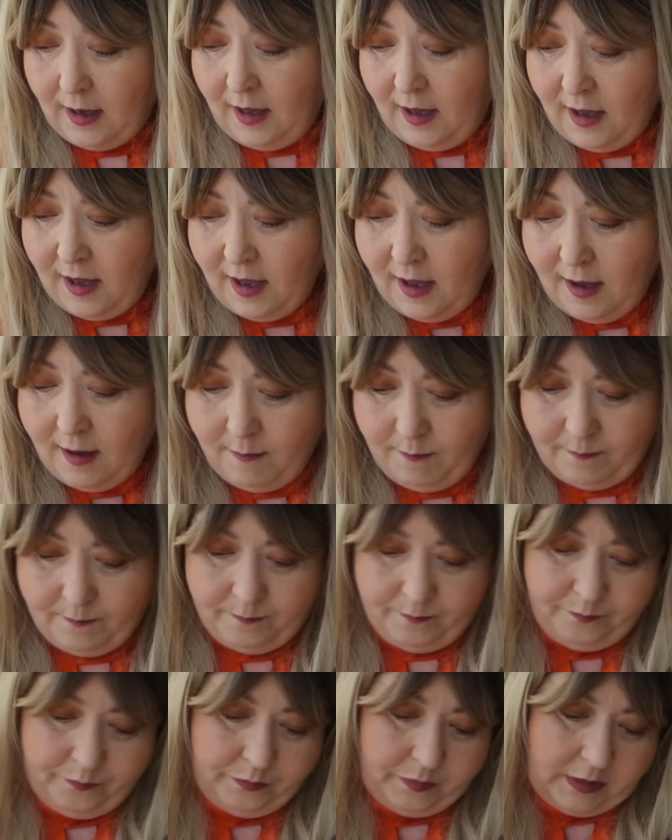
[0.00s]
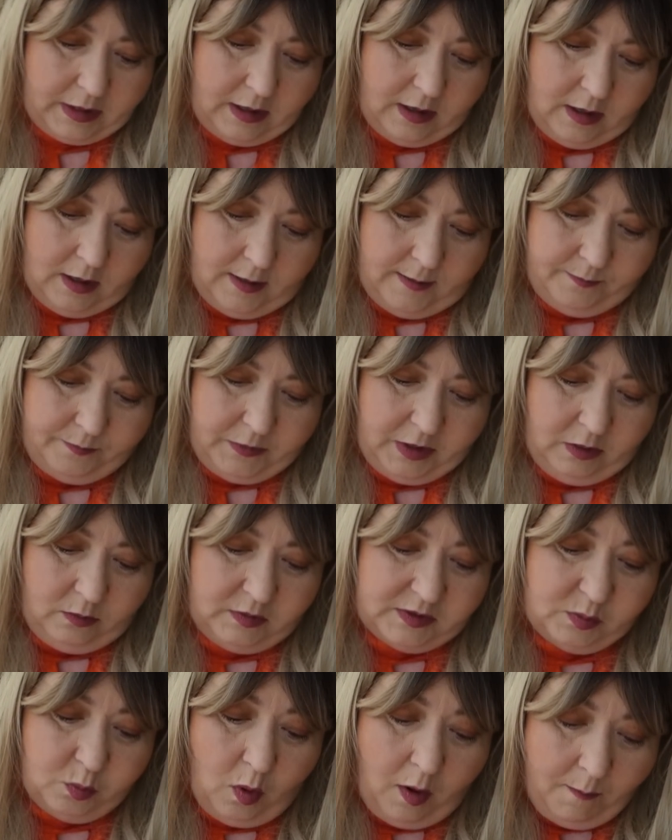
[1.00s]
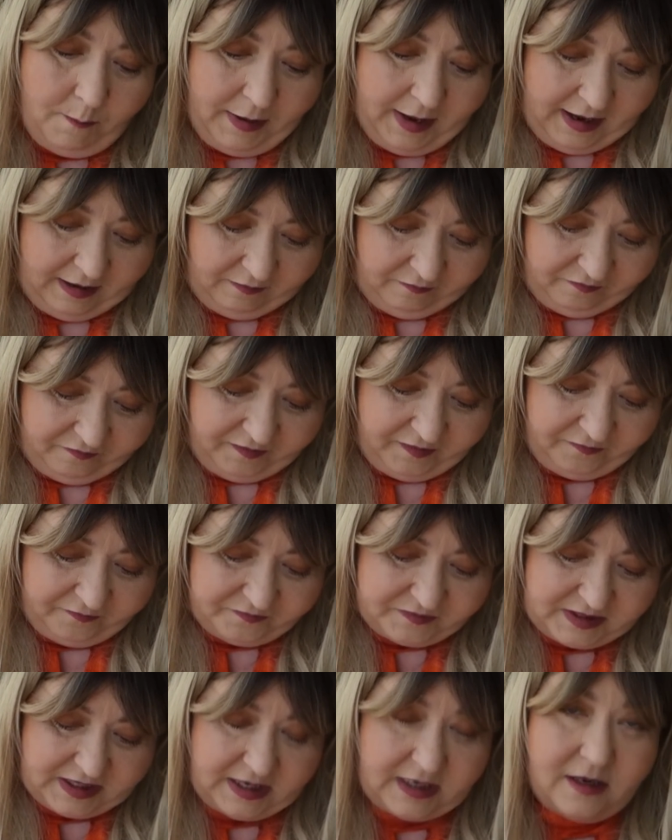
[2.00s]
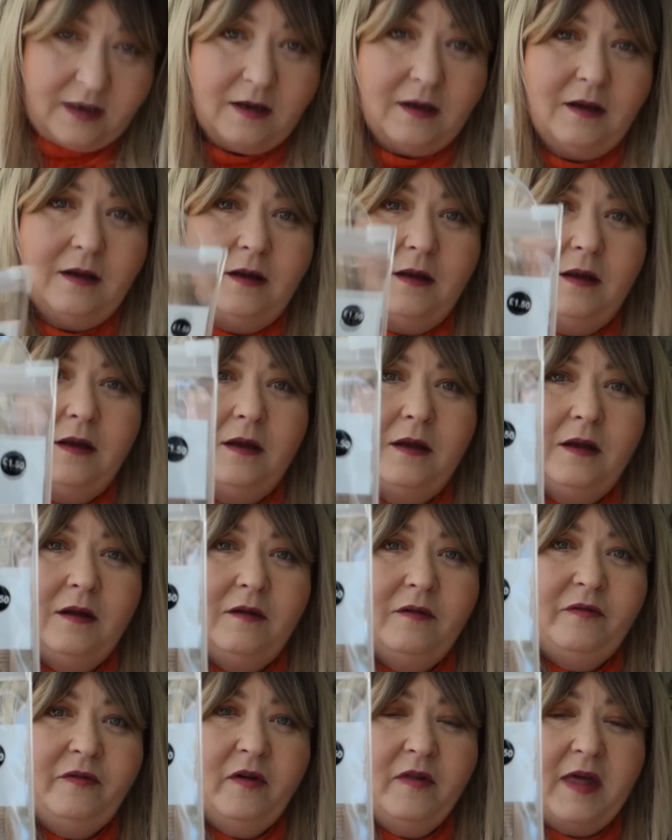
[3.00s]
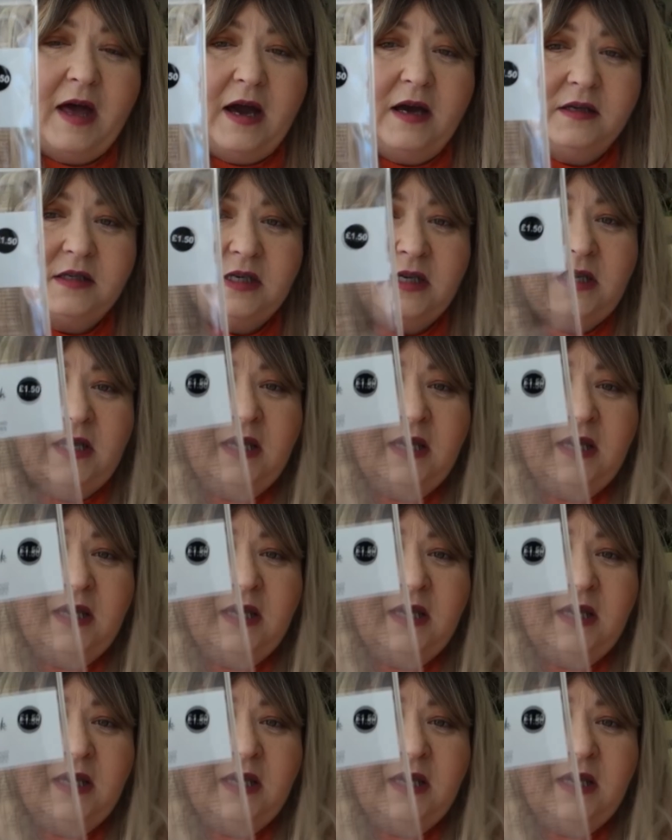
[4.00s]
um, it was one pound fifty. For that,